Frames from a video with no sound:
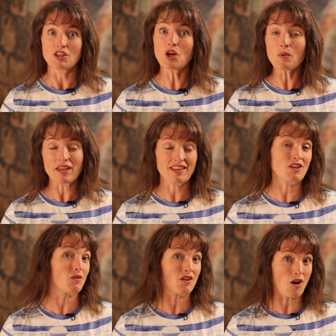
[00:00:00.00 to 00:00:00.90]
knowing that
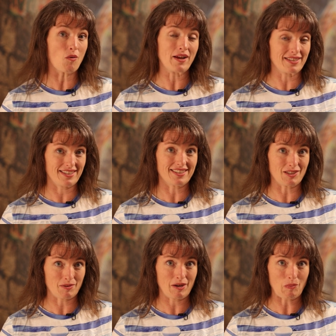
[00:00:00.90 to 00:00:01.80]
you can always
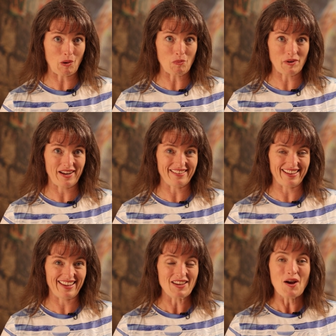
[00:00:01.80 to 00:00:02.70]
disagree
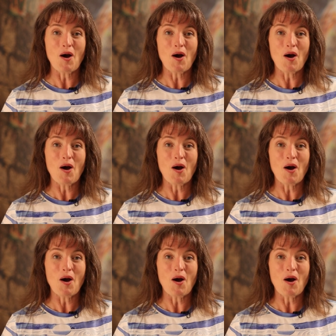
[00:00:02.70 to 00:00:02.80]
appropriately.